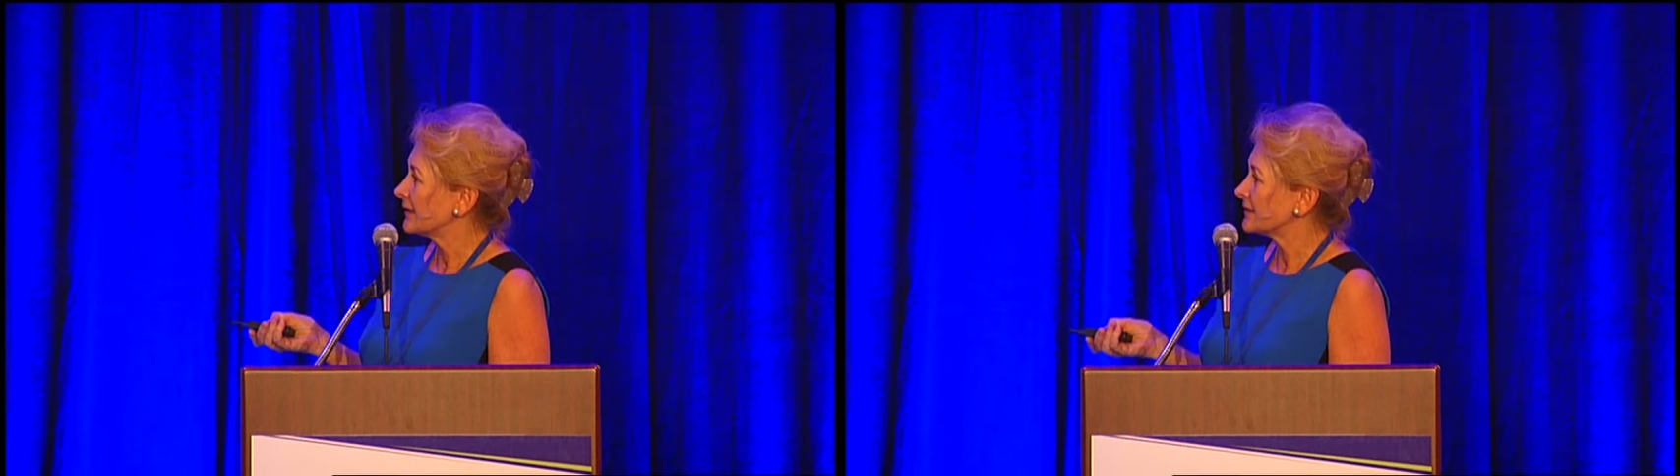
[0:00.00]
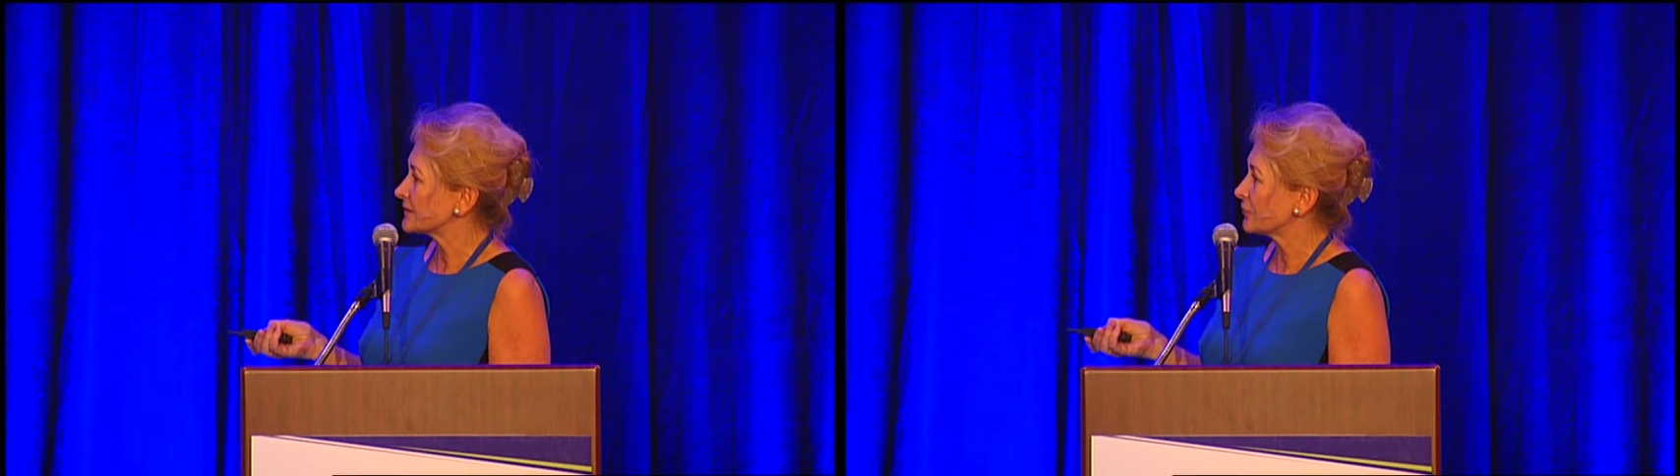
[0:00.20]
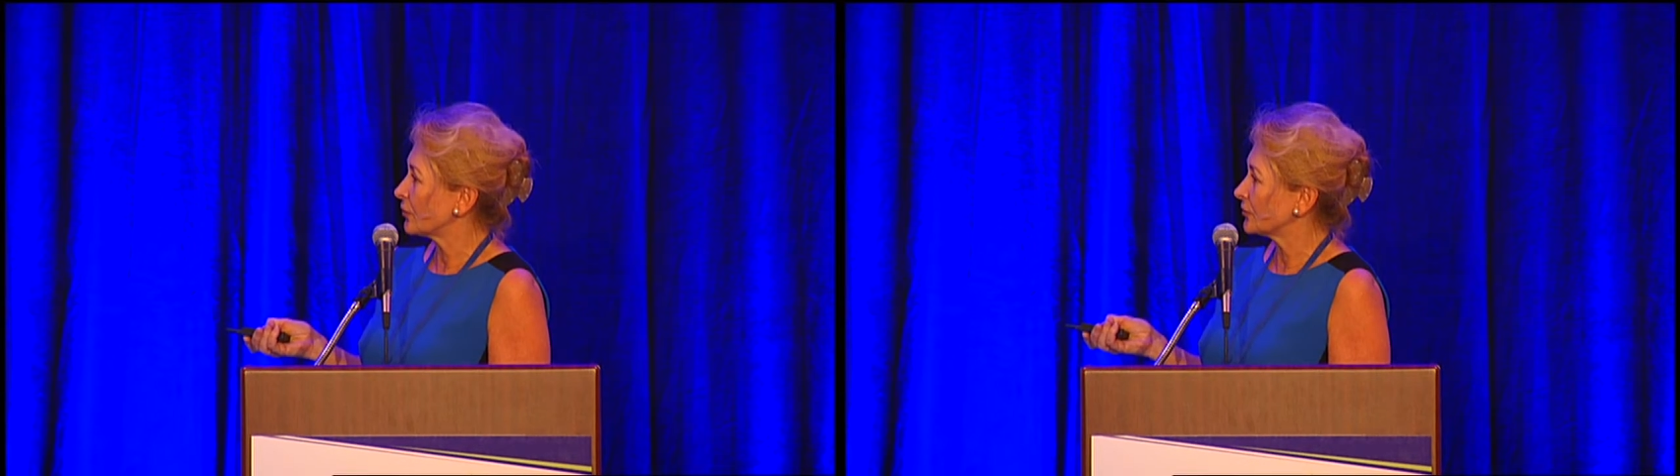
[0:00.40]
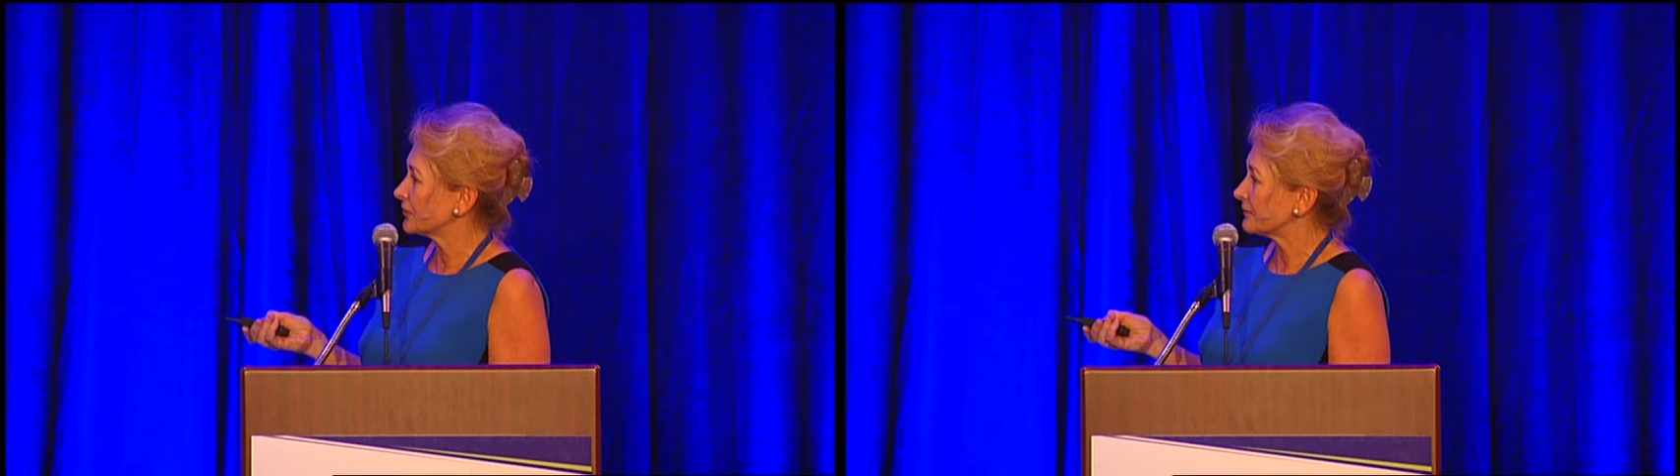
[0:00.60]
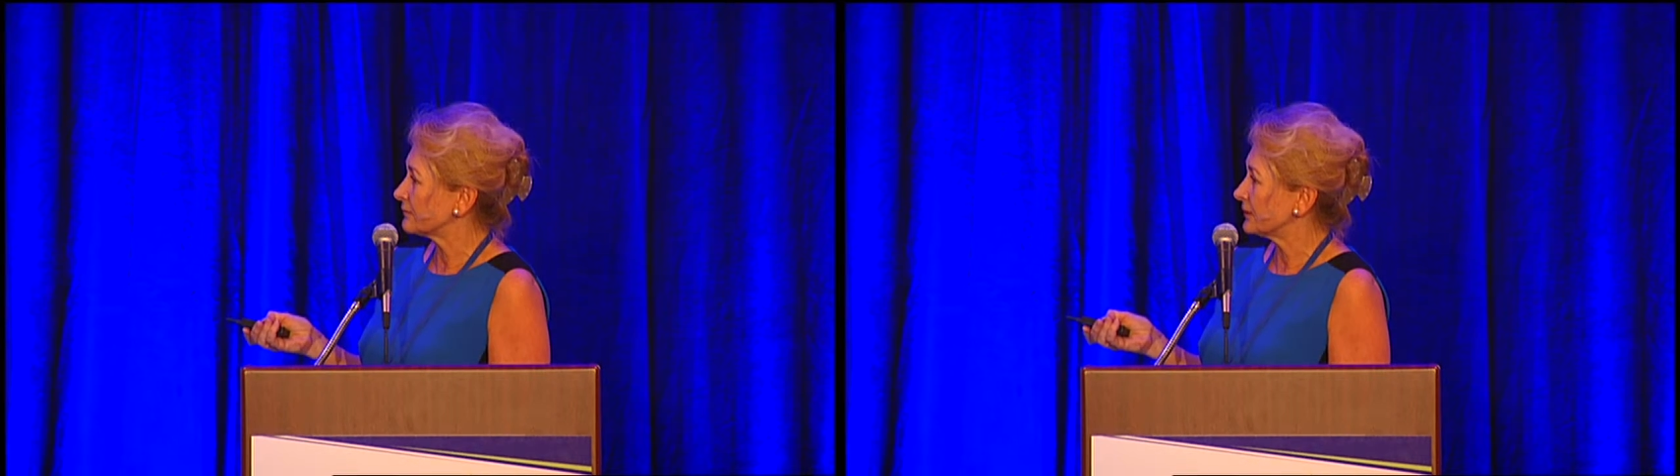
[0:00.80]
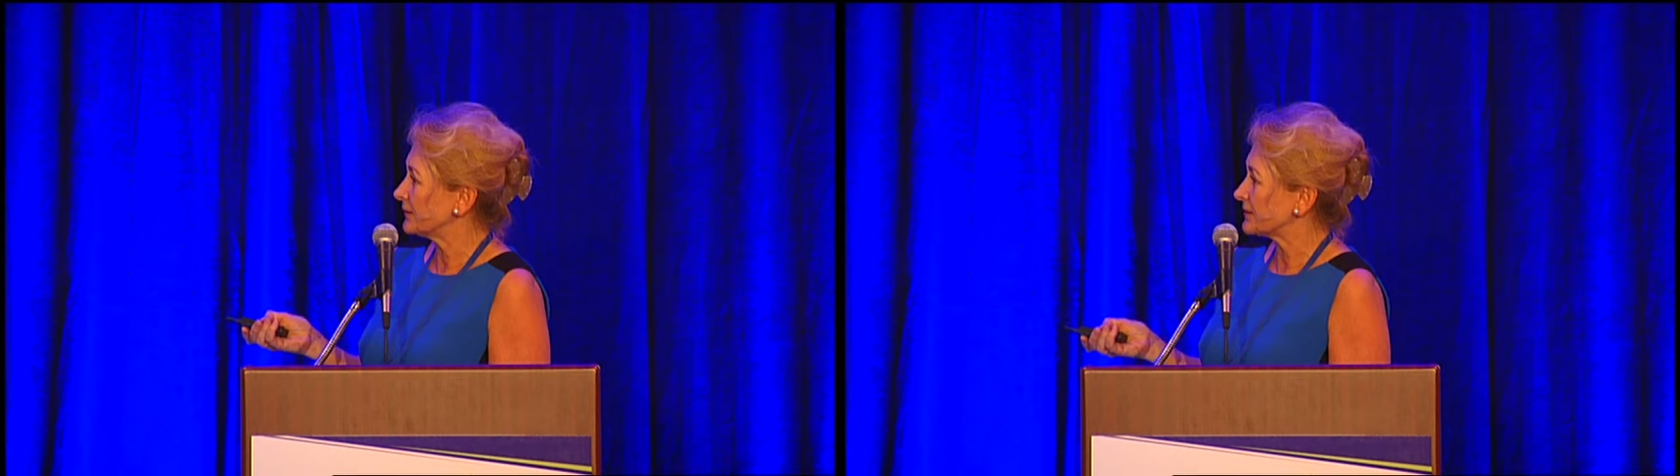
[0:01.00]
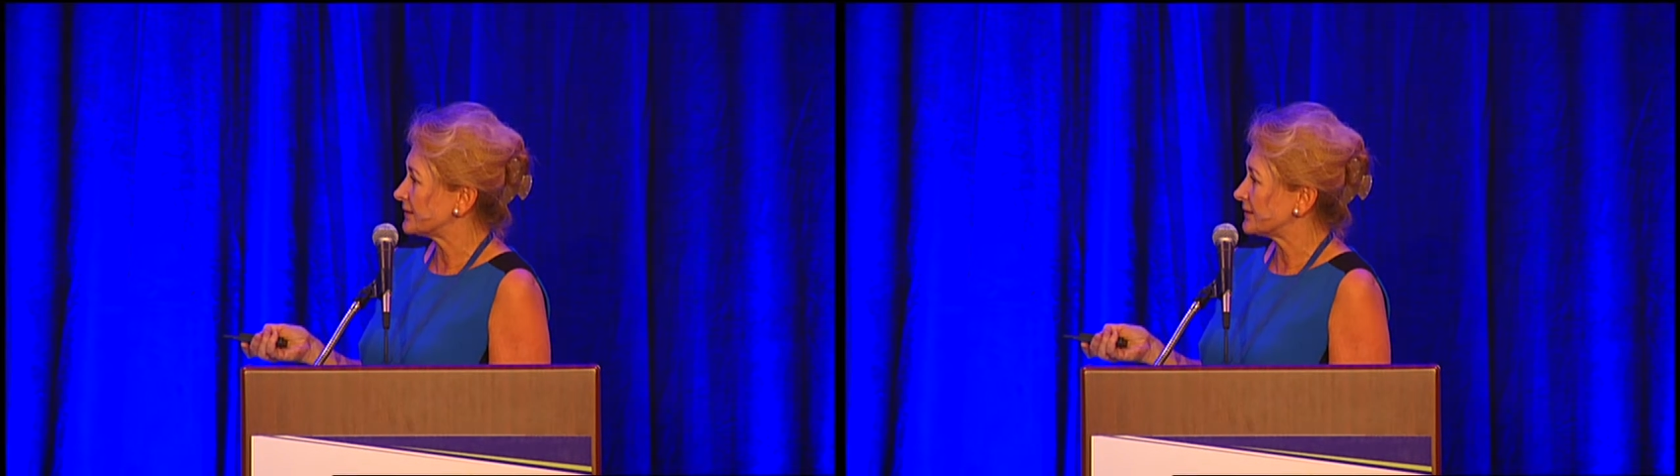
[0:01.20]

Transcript: is called beta